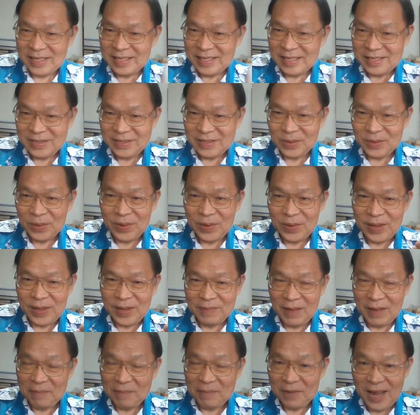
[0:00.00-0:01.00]
so
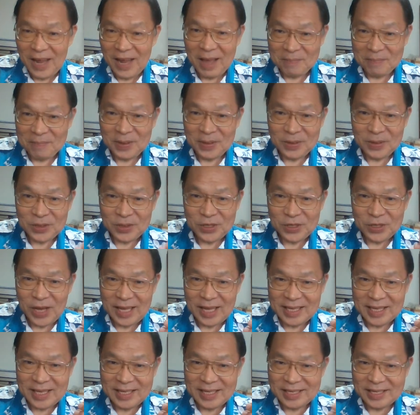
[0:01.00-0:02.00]
I'm very happy to share
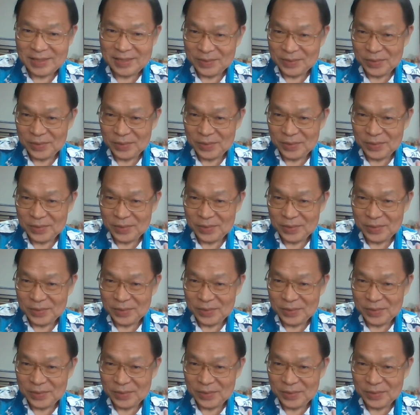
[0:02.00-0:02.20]
this.